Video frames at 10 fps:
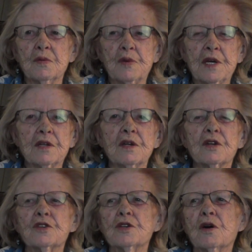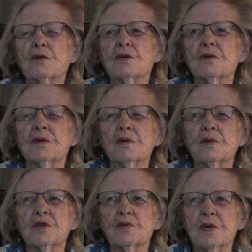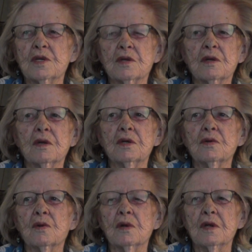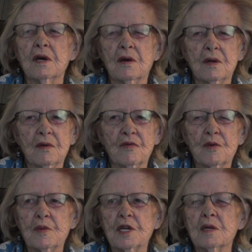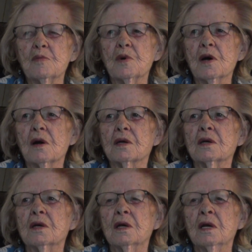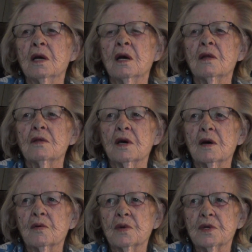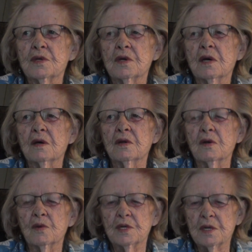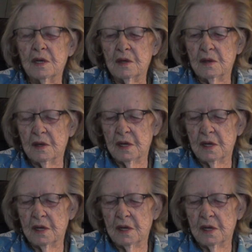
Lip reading: picnic shelter that was recently torn down in Verbena Park, that was, there was a